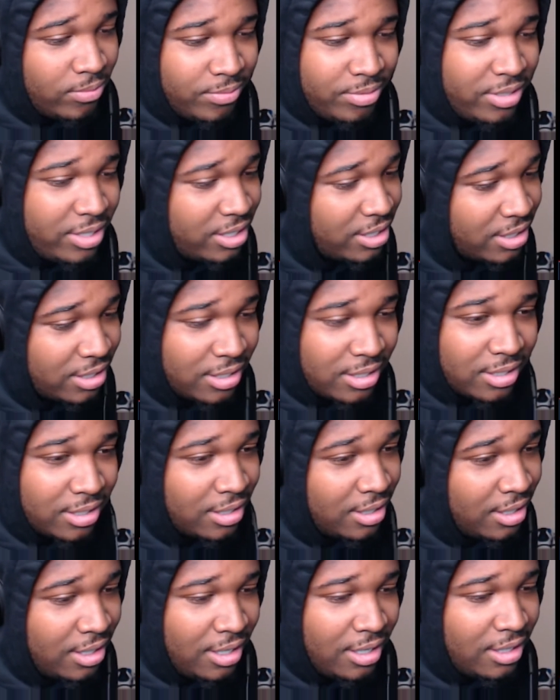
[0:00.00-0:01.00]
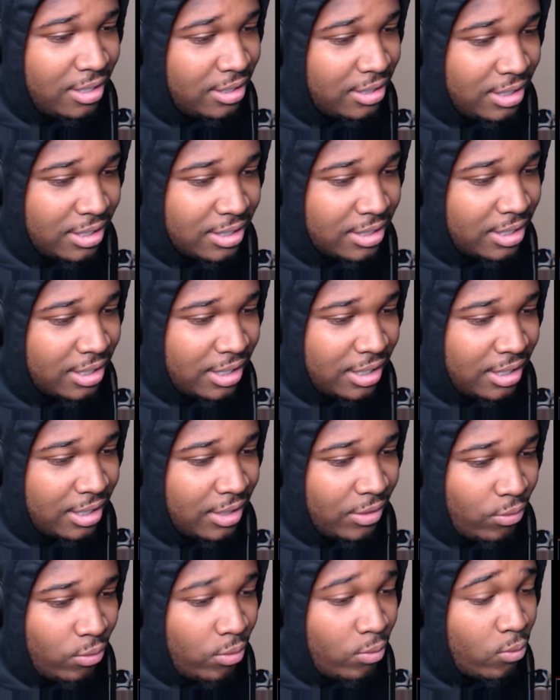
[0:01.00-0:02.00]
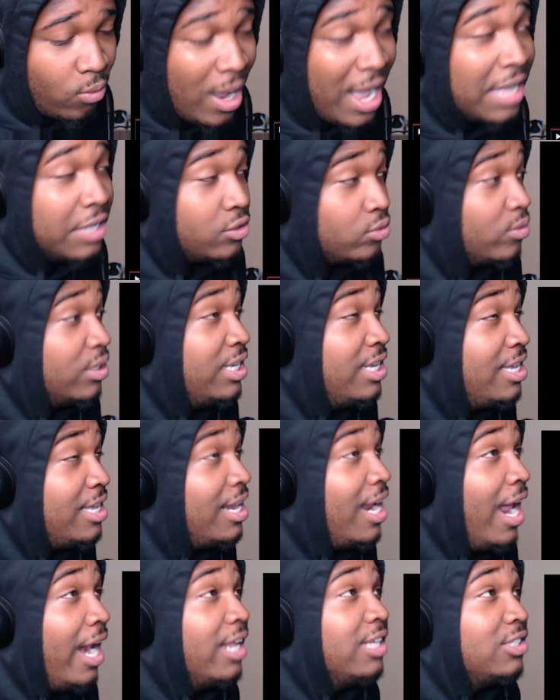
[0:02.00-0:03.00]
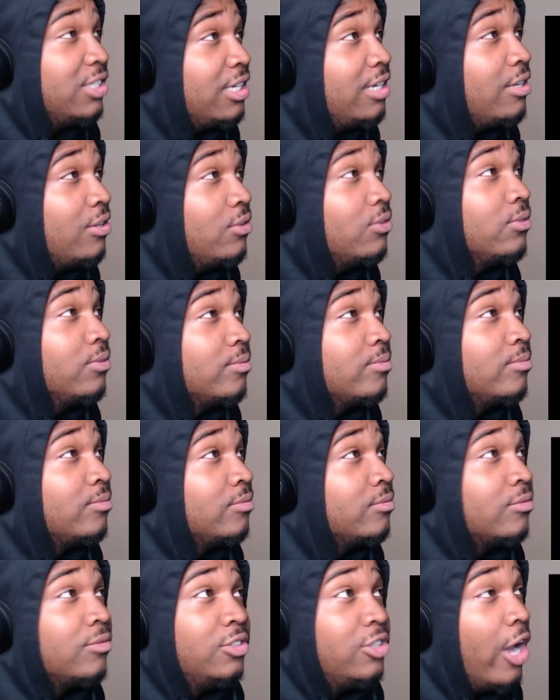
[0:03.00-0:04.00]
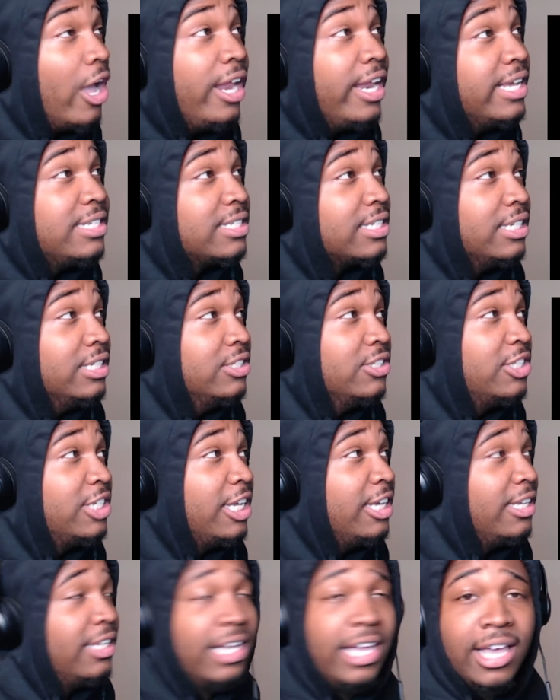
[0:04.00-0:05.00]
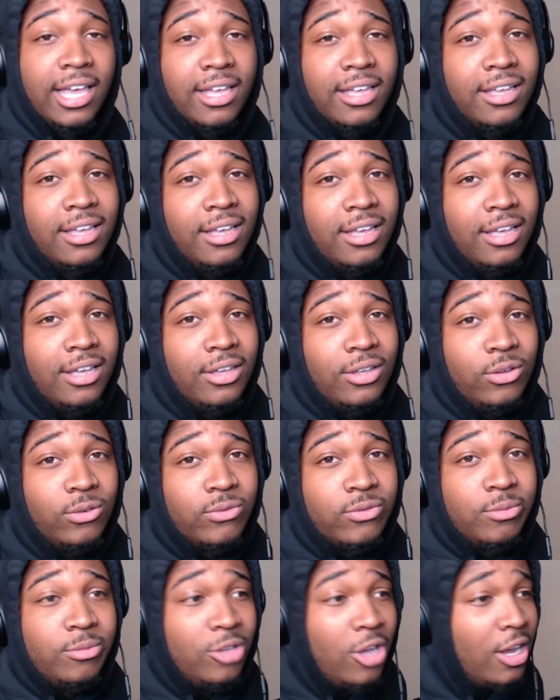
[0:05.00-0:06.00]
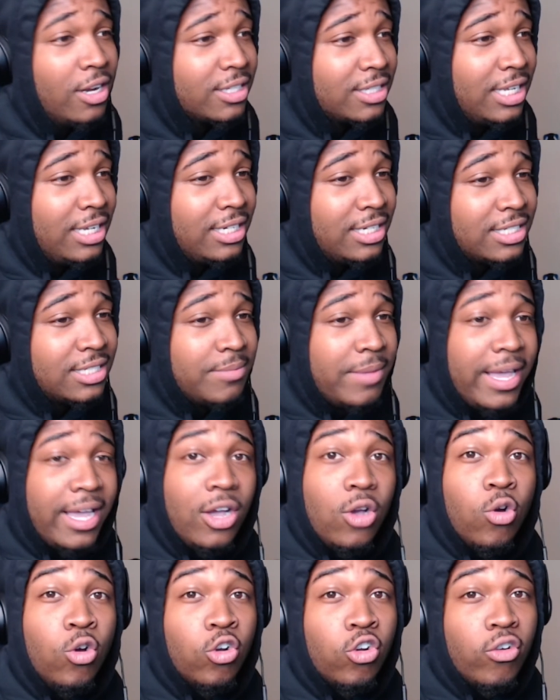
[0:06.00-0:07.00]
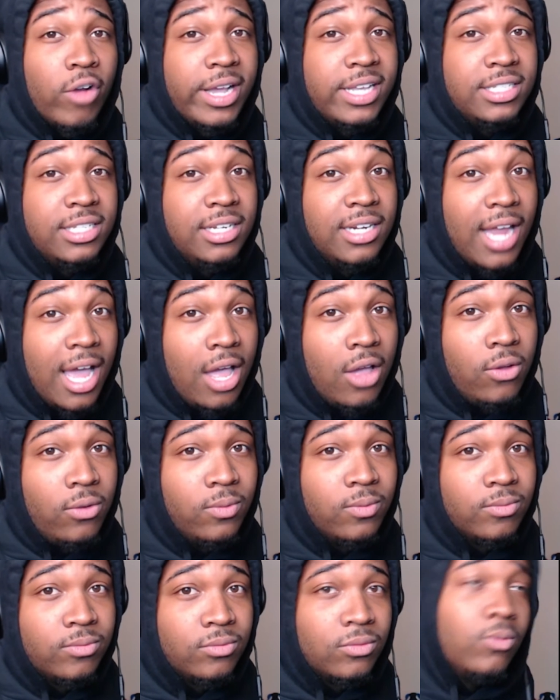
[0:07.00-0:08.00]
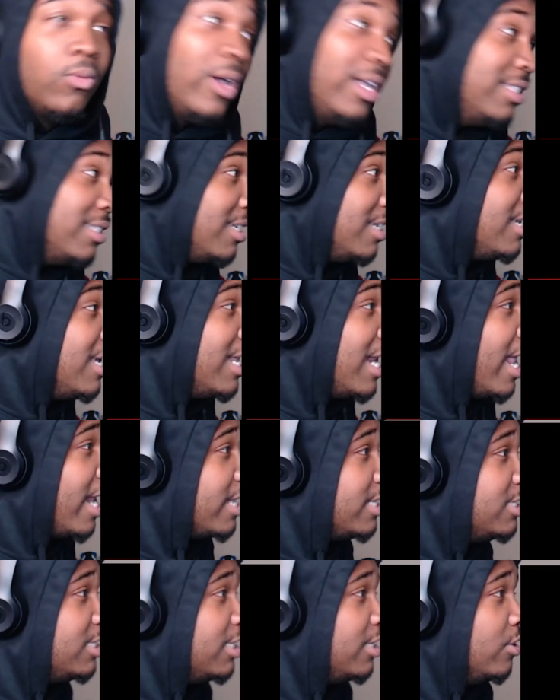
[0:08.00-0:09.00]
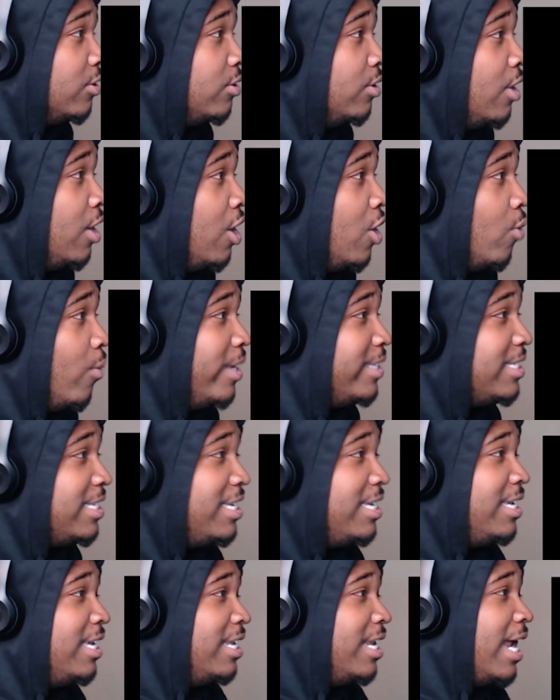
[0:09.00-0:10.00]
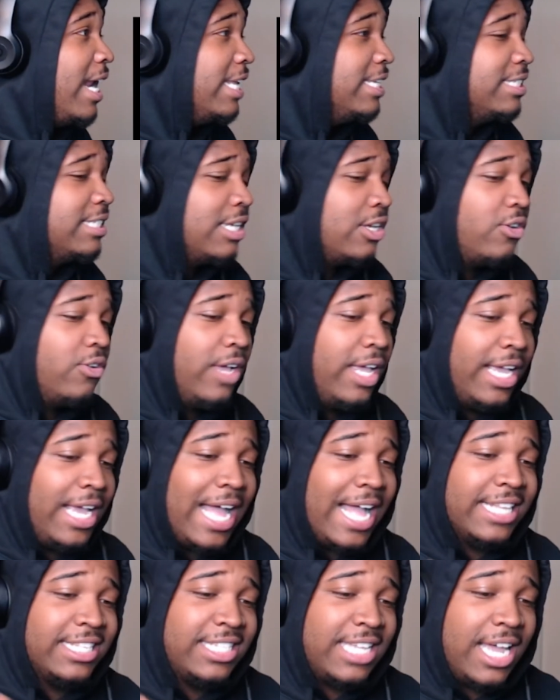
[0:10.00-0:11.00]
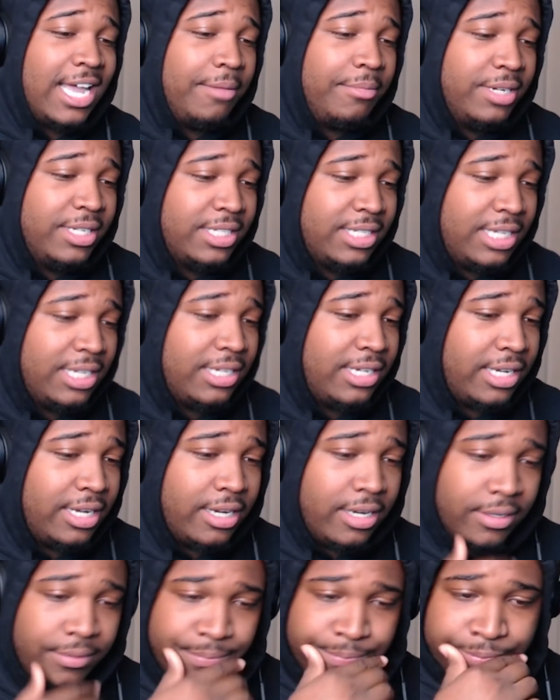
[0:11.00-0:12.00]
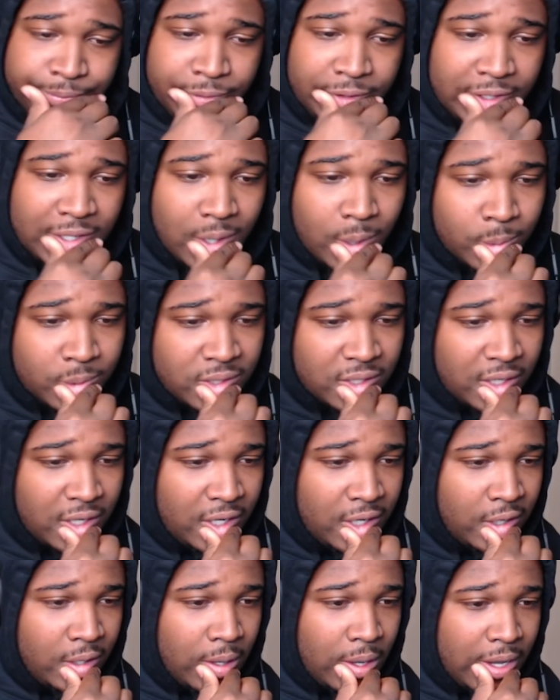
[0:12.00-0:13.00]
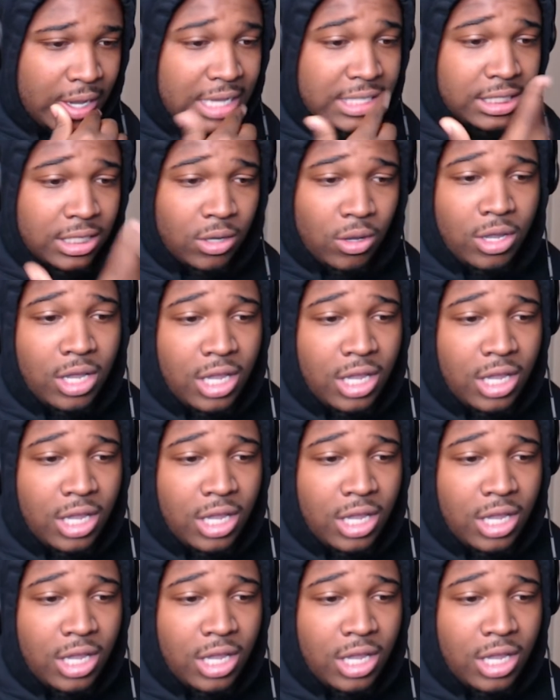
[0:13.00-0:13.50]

this nigga watch when he get out of jail. Y'all ain't seen shit yet. You feel me? Y'all think this man going crazy now? Wait till he get out of jail. Wait till he get out of jail and got time to sit there. You know what I'm saying? Because